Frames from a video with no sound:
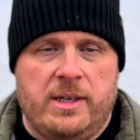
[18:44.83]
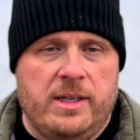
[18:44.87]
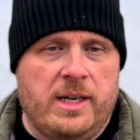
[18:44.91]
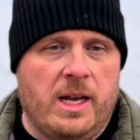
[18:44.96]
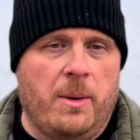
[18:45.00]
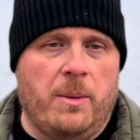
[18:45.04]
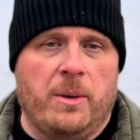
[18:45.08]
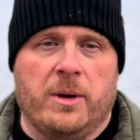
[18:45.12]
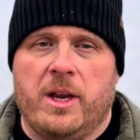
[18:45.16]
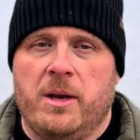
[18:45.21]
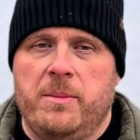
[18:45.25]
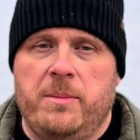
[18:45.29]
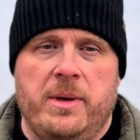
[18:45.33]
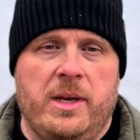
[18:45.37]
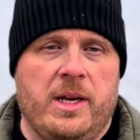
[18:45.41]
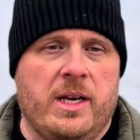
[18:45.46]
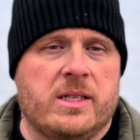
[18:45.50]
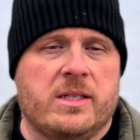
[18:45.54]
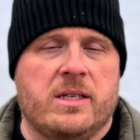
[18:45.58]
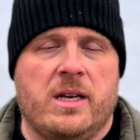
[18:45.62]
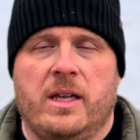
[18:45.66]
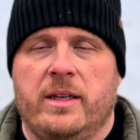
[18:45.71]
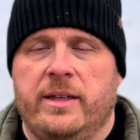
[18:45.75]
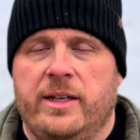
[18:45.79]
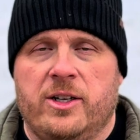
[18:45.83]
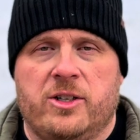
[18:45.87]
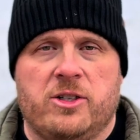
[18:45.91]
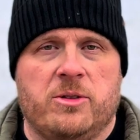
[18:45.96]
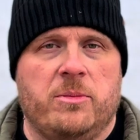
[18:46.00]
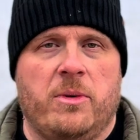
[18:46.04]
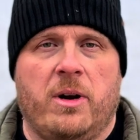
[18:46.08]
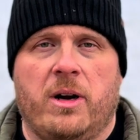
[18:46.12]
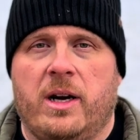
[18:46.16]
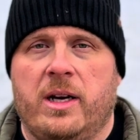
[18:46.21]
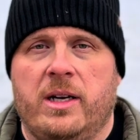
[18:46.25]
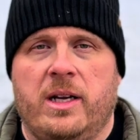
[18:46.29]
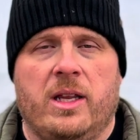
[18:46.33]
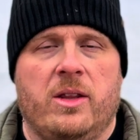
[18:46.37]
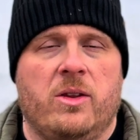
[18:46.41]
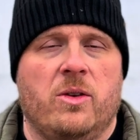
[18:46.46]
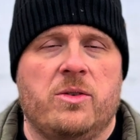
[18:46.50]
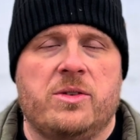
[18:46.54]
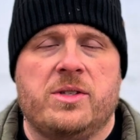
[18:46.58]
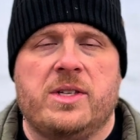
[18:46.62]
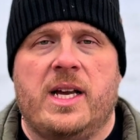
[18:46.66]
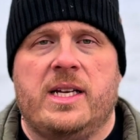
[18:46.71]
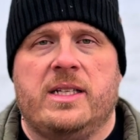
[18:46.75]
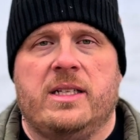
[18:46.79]
Networking meetings, thought leadership marketing,
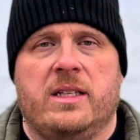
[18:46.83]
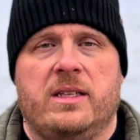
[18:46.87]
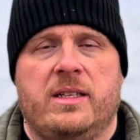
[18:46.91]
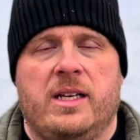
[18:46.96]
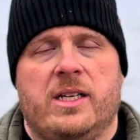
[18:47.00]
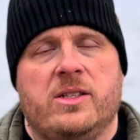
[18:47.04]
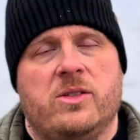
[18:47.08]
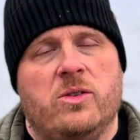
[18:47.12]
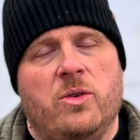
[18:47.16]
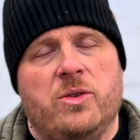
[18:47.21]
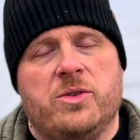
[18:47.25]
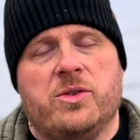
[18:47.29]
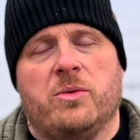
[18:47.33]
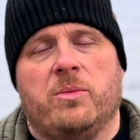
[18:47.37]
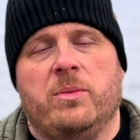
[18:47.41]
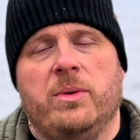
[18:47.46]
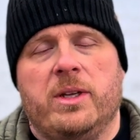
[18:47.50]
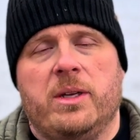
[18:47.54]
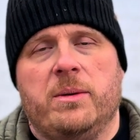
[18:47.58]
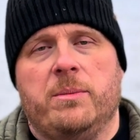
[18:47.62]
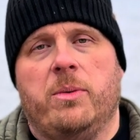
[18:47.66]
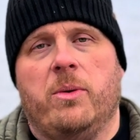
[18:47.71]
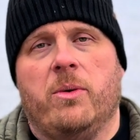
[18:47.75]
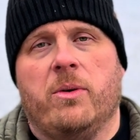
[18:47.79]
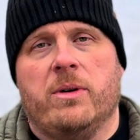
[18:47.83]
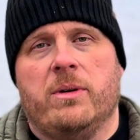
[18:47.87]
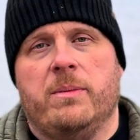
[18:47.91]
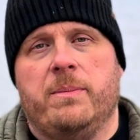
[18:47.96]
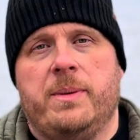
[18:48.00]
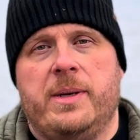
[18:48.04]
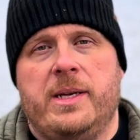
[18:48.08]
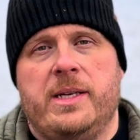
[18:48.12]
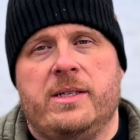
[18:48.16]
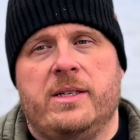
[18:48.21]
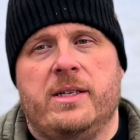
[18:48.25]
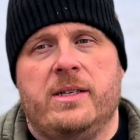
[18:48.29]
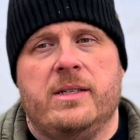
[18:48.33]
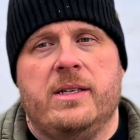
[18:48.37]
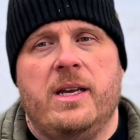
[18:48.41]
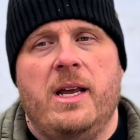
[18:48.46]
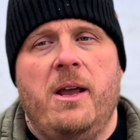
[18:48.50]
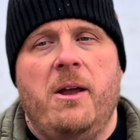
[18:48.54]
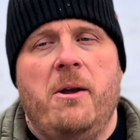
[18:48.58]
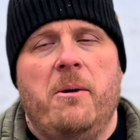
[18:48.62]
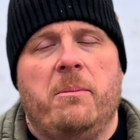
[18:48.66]
those kinds of things. Those are really important pieces.